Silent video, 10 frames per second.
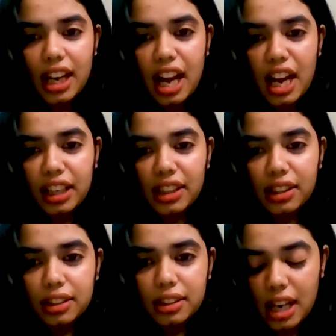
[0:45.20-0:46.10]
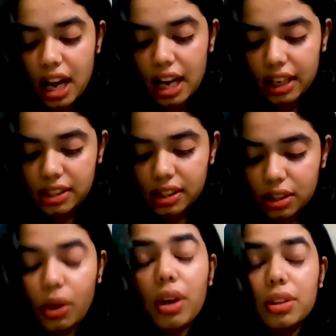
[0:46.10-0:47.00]
and I
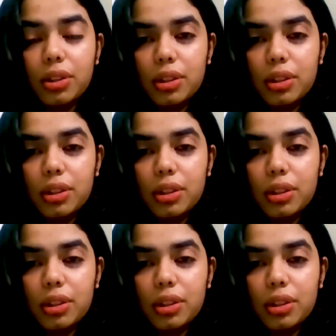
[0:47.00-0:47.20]
just thought